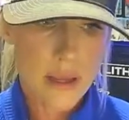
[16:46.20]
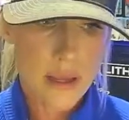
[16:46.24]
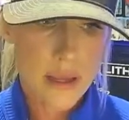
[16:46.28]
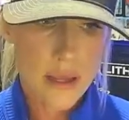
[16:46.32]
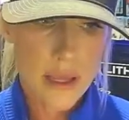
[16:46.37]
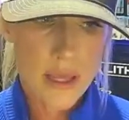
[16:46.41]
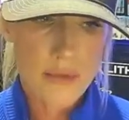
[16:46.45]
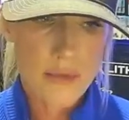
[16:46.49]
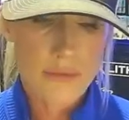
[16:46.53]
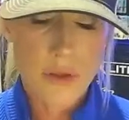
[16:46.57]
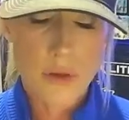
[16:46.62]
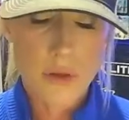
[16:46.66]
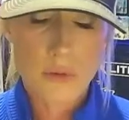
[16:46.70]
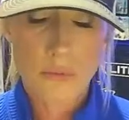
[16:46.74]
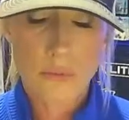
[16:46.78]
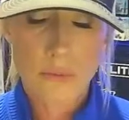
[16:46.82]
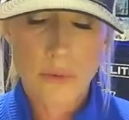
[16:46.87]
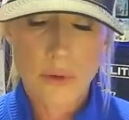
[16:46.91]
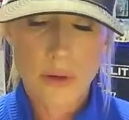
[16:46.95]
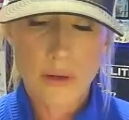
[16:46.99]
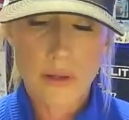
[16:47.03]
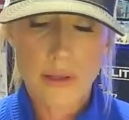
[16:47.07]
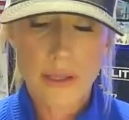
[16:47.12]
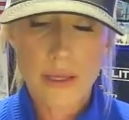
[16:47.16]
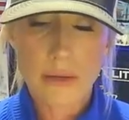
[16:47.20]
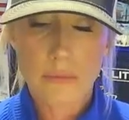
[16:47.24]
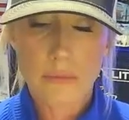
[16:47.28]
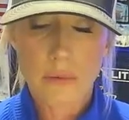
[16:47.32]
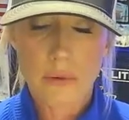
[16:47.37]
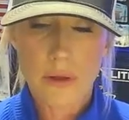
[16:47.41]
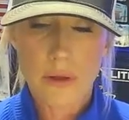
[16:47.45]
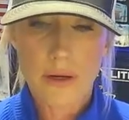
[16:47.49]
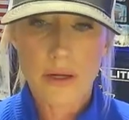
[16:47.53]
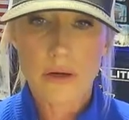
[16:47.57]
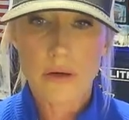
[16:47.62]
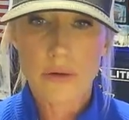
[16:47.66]
If you really
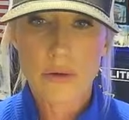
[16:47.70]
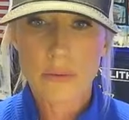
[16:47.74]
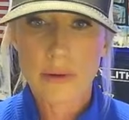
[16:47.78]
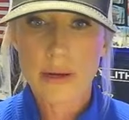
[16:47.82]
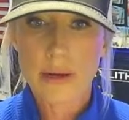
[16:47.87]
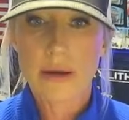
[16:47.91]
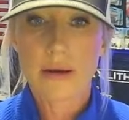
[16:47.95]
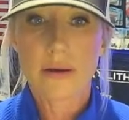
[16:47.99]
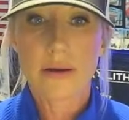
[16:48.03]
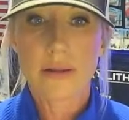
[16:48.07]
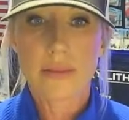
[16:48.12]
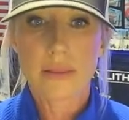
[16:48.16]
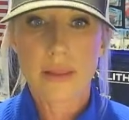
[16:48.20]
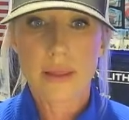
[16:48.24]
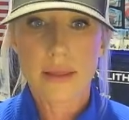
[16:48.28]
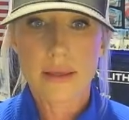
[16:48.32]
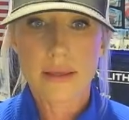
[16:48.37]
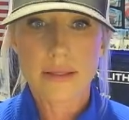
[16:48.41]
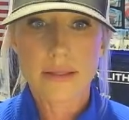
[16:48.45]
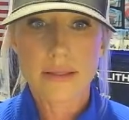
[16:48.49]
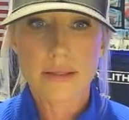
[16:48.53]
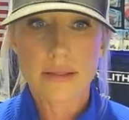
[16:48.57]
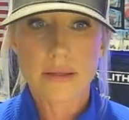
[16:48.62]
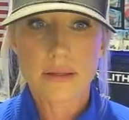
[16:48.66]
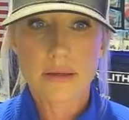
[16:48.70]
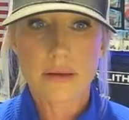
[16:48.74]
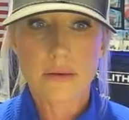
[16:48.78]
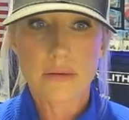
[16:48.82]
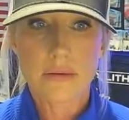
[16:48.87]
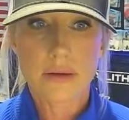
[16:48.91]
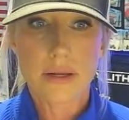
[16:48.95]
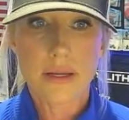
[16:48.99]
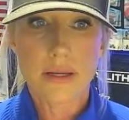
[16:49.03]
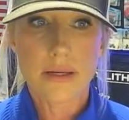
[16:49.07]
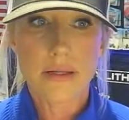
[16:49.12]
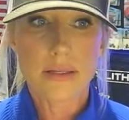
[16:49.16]
want a career in this, you
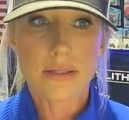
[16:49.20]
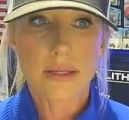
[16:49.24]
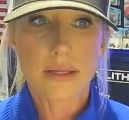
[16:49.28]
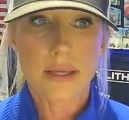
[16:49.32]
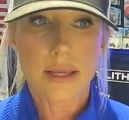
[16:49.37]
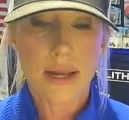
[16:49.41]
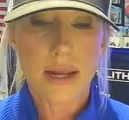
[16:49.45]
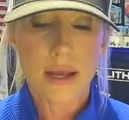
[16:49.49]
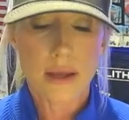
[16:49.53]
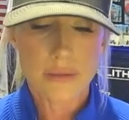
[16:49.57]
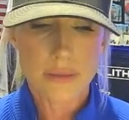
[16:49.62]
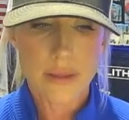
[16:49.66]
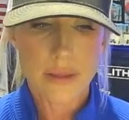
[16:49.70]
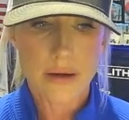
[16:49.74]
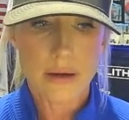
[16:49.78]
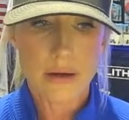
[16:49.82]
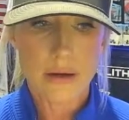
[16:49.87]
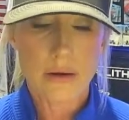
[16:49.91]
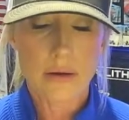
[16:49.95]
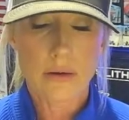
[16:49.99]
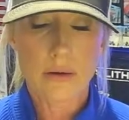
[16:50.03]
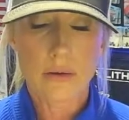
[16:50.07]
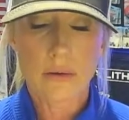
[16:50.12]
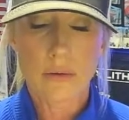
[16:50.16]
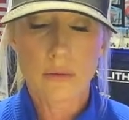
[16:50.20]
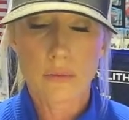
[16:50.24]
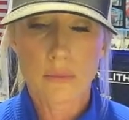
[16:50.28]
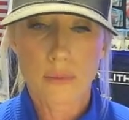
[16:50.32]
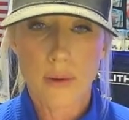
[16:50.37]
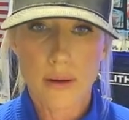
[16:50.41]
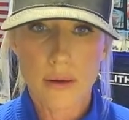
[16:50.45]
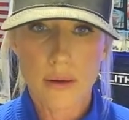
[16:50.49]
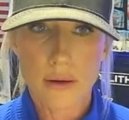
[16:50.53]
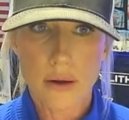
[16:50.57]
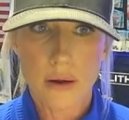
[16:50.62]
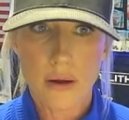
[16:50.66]
need to get out there,
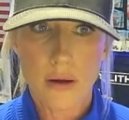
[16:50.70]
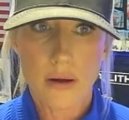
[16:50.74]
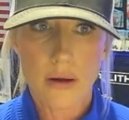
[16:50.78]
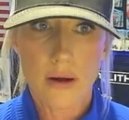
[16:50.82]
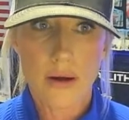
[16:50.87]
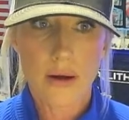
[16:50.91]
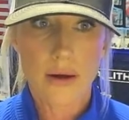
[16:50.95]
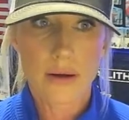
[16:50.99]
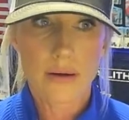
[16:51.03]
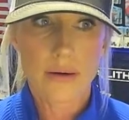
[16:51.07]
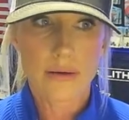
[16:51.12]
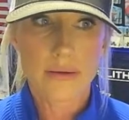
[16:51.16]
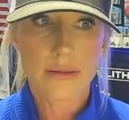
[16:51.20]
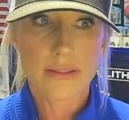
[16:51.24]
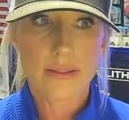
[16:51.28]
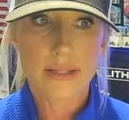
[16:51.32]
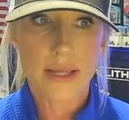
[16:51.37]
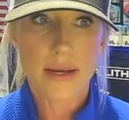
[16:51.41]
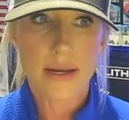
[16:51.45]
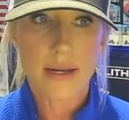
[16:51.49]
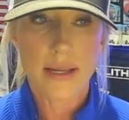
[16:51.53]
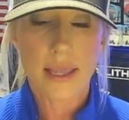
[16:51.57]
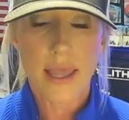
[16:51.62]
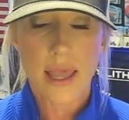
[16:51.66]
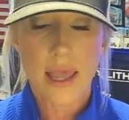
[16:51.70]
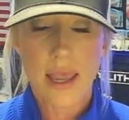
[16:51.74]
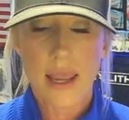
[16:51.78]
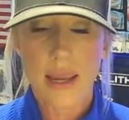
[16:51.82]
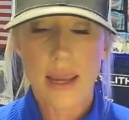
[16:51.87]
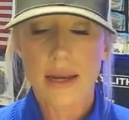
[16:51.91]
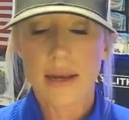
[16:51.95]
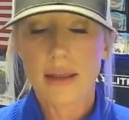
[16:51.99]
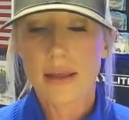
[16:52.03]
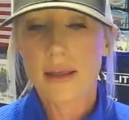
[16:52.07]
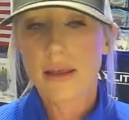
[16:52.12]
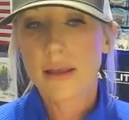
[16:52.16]
work hard,
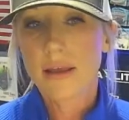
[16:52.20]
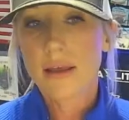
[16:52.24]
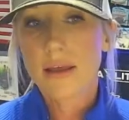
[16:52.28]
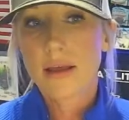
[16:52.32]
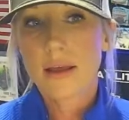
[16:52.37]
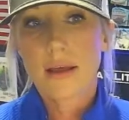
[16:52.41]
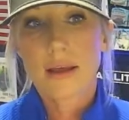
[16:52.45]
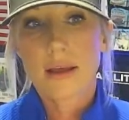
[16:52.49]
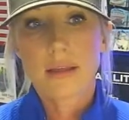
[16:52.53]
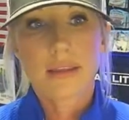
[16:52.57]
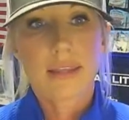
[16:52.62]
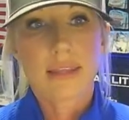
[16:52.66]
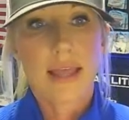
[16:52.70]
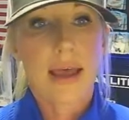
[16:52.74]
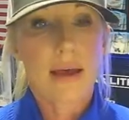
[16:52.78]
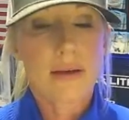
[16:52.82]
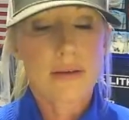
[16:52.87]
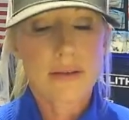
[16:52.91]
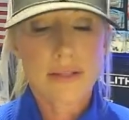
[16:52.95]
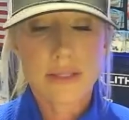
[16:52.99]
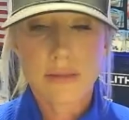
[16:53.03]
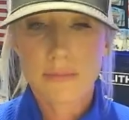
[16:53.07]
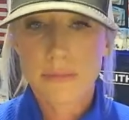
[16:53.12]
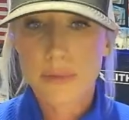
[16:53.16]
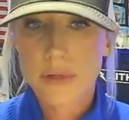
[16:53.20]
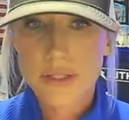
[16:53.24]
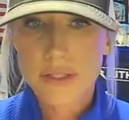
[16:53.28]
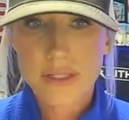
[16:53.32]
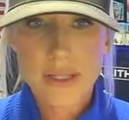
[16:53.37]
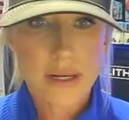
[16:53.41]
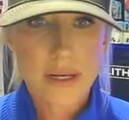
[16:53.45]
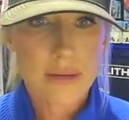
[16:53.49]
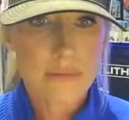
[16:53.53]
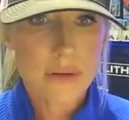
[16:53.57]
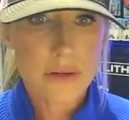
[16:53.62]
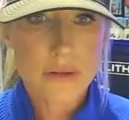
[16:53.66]
dedicate
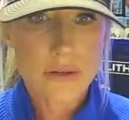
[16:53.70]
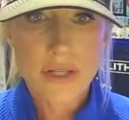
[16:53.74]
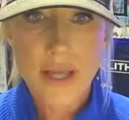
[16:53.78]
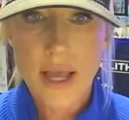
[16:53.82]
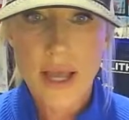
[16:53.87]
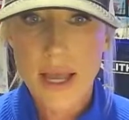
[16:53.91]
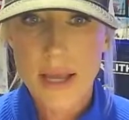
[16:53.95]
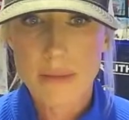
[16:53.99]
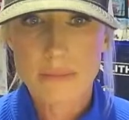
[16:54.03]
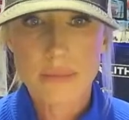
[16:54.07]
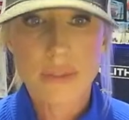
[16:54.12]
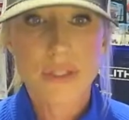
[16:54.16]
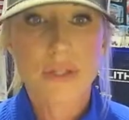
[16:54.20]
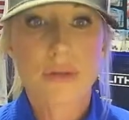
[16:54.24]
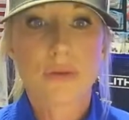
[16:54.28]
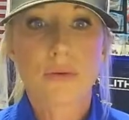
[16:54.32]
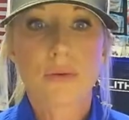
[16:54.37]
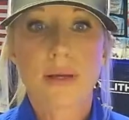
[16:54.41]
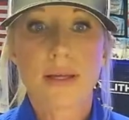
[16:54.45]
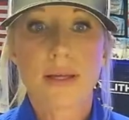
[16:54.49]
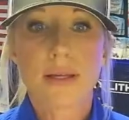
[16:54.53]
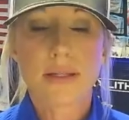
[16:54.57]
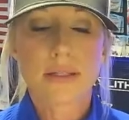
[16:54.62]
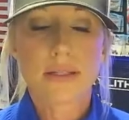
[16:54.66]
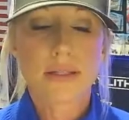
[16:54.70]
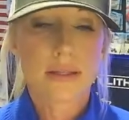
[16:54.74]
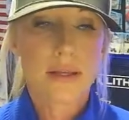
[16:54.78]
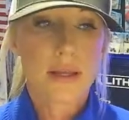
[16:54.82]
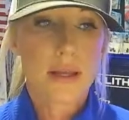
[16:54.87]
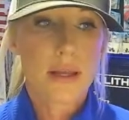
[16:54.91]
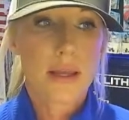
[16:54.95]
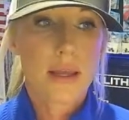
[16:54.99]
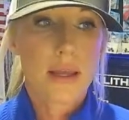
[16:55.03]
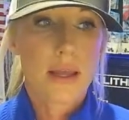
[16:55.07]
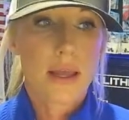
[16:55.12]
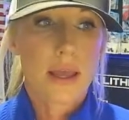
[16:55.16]
1,000% of your time to it,
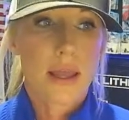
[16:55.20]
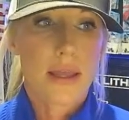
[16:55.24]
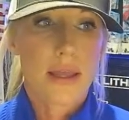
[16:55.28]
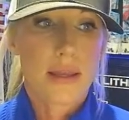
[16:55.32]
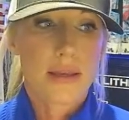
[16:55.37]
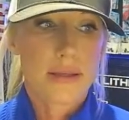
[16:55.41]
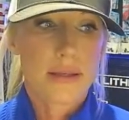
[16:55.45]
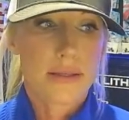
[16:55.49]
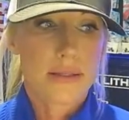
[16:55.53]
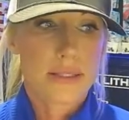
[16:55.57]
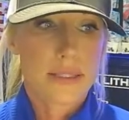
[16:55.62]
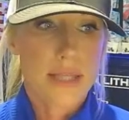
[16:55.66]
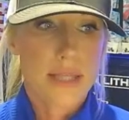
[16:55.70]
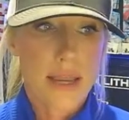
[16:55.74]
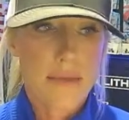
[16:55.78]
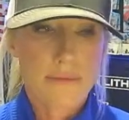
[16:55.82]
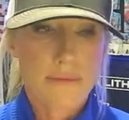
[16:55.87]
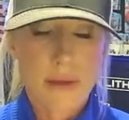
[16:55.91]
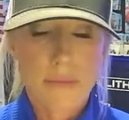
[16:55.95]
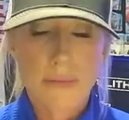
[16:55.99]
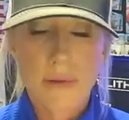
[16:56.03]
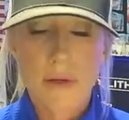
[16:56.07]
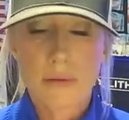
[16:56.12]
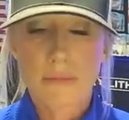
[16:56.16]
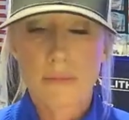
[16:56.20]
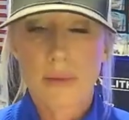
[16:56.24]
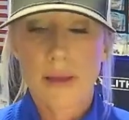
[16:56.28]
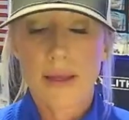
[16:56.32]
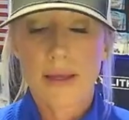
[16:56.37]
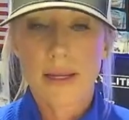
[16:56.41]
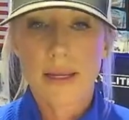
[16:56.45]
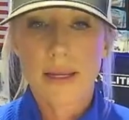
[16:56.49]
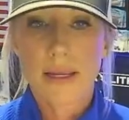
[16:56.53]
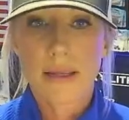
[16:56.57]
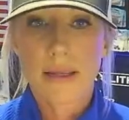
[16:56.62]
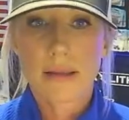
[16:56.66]
and save up your
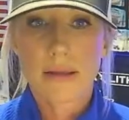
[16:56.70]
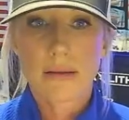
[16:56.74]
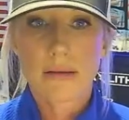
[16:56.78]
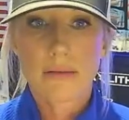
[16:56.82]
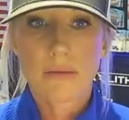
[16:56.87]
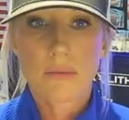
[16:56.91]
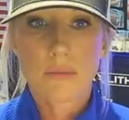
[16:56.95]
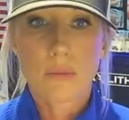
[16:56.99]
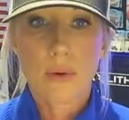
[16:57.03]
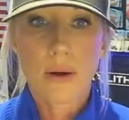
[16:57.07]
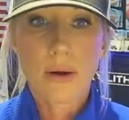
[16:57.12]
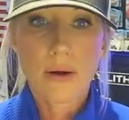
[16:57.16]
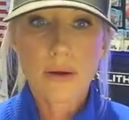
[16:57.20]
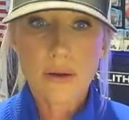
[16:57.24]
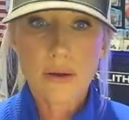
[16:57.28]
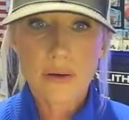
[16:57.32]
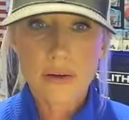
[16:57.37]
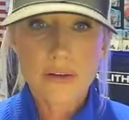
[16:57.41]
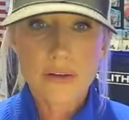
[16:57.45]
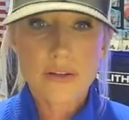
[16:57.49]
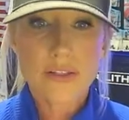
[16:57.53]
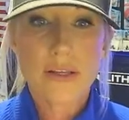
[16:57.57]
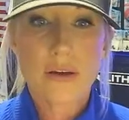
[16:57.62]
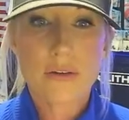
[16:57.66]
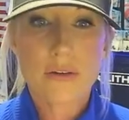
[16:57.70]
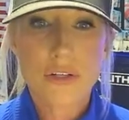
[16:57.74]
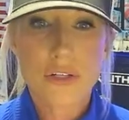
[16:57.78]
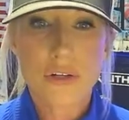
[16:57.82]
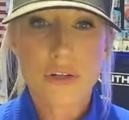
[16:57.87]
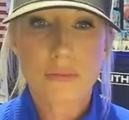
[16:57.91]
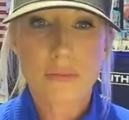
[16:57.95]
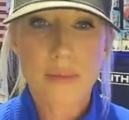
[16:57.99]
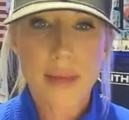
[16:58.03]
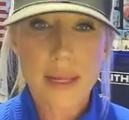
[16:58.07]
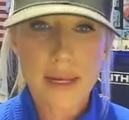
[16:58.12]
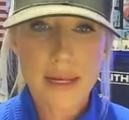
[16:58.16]
money. Work on your social
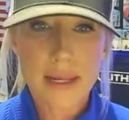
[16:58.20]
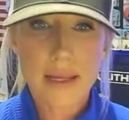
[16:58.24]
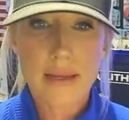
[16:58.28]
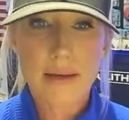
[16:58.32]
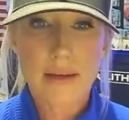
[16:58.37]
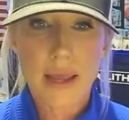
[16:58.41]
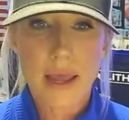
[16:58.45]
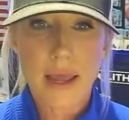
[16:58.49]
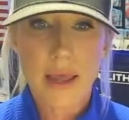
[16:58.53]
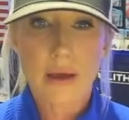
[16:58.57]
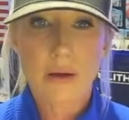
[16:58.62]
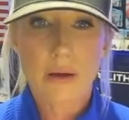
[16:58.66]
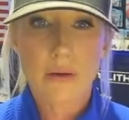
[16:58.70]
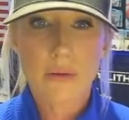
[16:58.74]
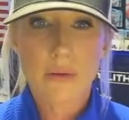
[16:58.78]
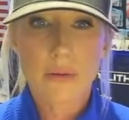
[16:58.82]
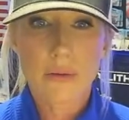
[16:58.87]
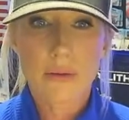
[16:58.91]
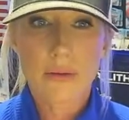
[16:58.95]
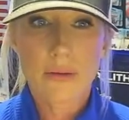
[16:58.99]
media now,